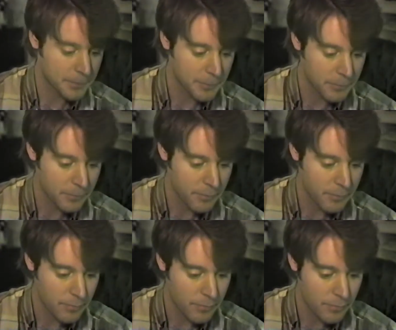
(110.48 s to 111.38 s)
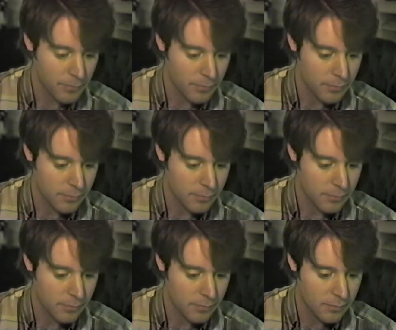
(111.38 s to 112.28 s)

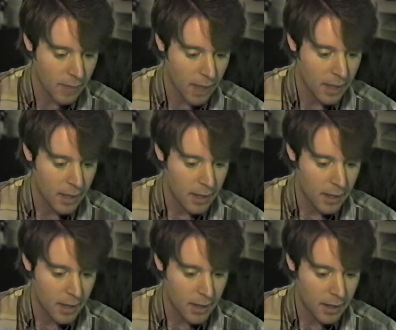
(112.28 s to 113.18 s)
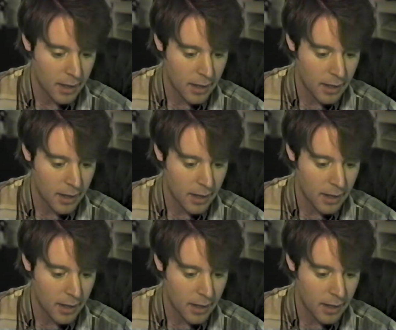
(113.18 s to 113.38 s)
No one is speaking in this clip.